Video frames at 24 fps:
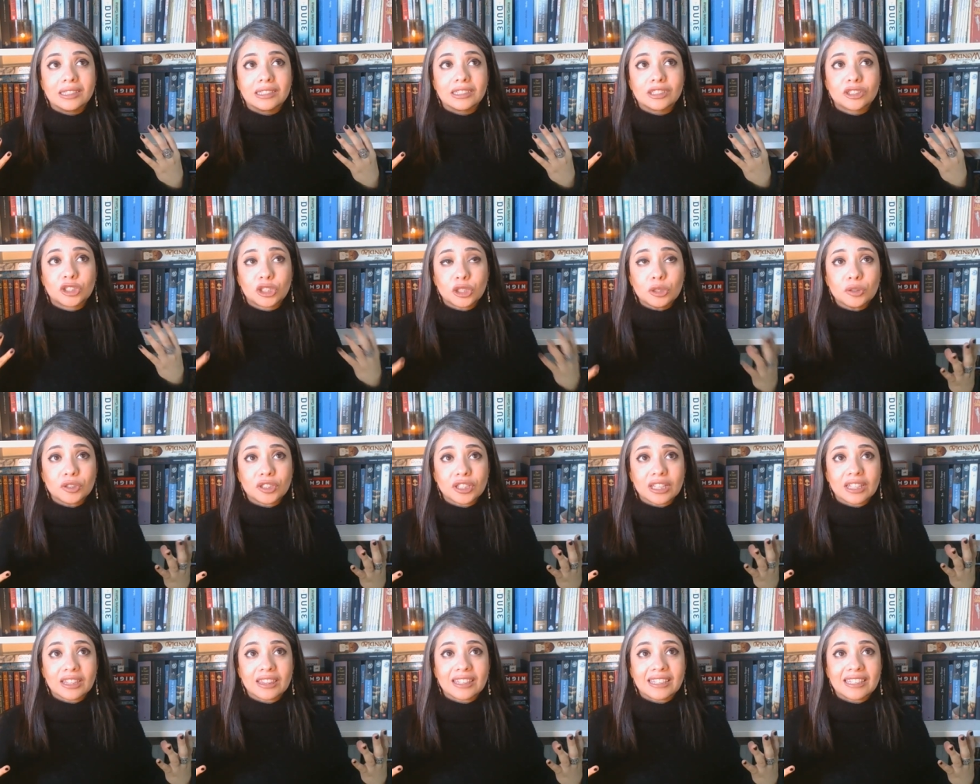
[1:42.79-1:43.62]

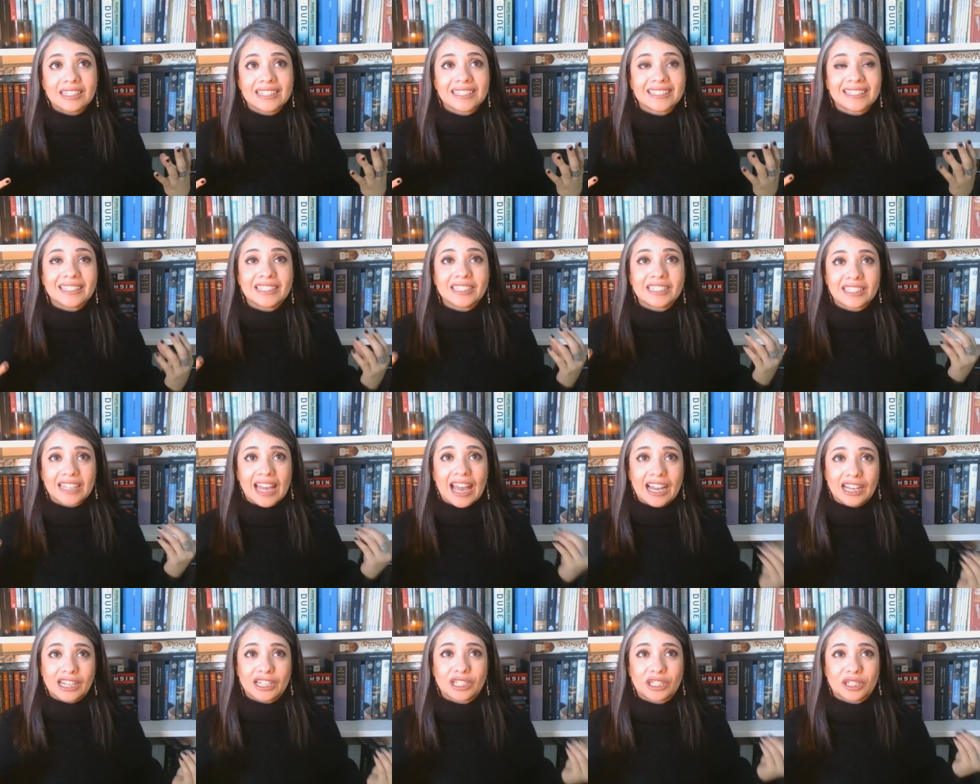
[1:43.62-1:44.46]
choosing this is
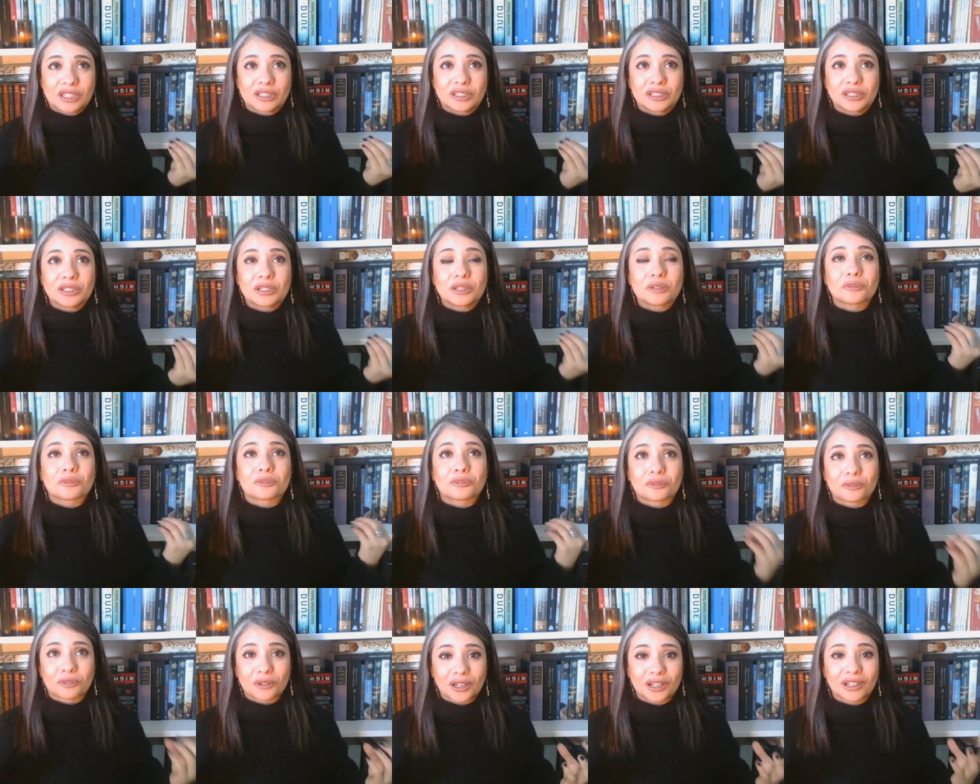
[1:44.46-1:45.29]
actually
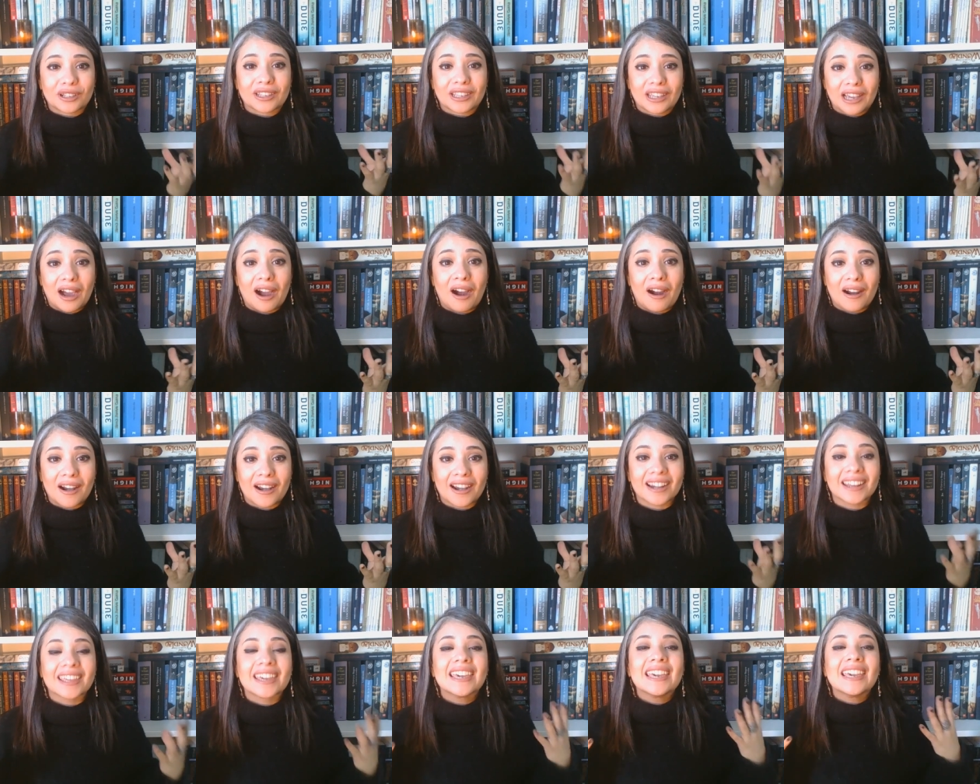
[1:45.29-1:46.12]
really
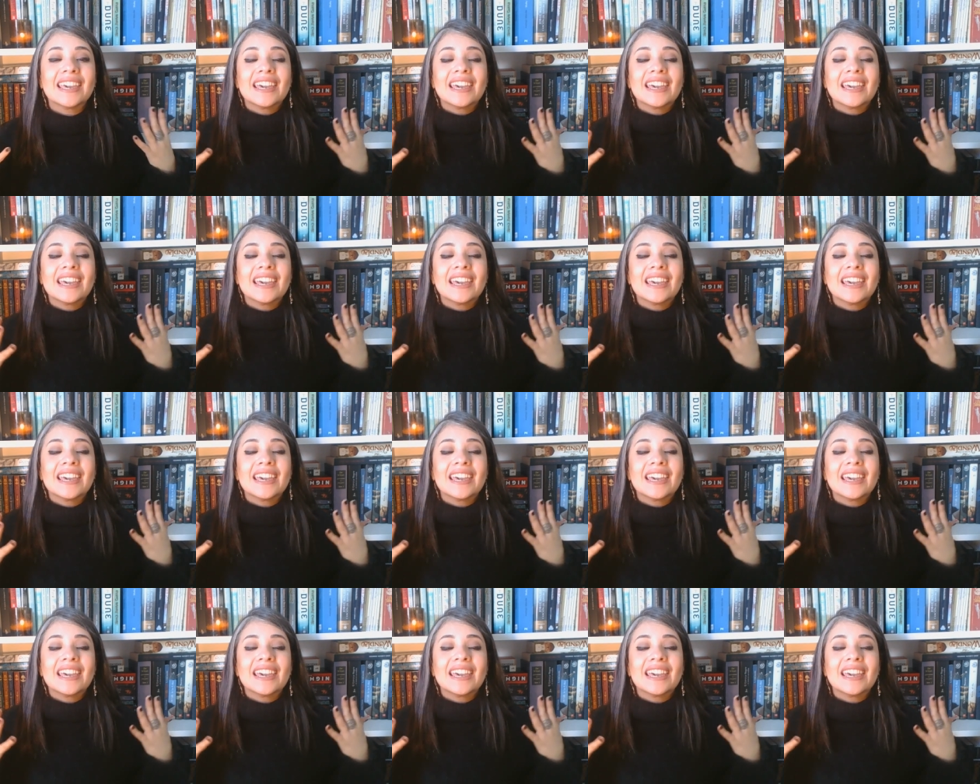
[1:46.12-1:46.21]
hard,